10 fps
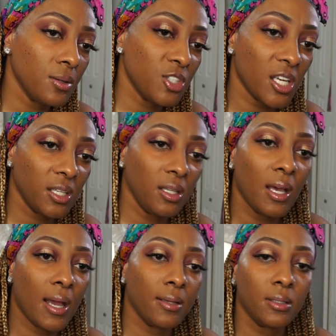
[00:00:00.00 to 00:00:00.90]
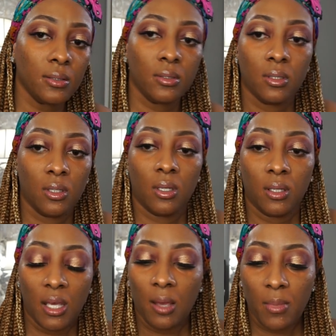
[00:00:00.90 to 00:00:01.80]
Jackie Aina
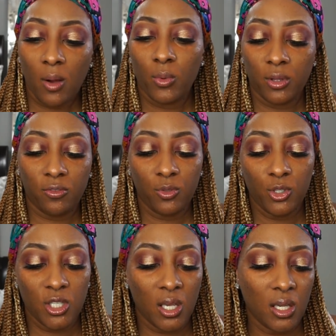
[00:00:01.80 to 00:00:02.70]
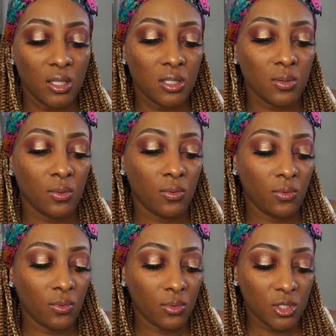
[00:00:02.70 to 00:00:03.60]
came out with a few shades.
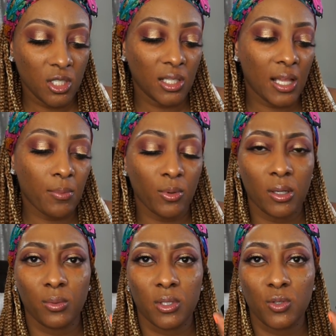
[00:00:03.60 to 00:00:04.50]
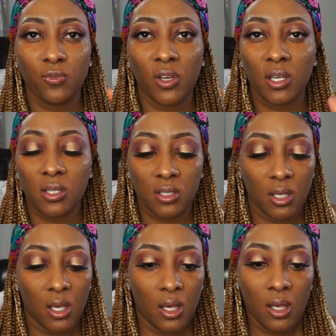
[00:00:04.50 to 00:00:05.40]
She collaborated with Too Faced
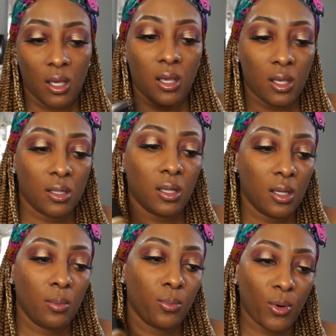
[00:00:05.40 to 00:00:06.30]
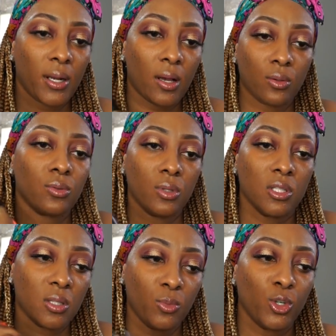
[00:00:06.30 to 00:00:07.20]
and brought out
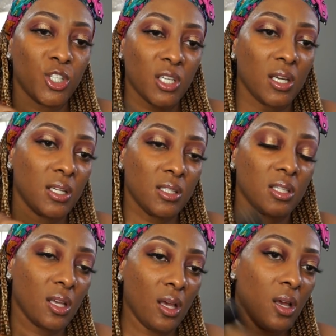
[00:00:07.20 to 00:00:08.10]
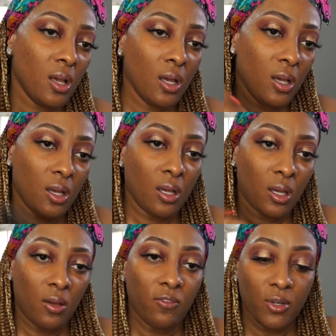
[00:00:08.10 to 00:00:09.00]
some more shades
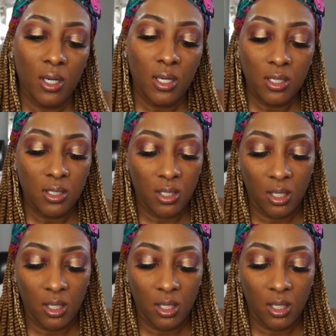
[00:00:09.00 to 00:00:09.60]
for us.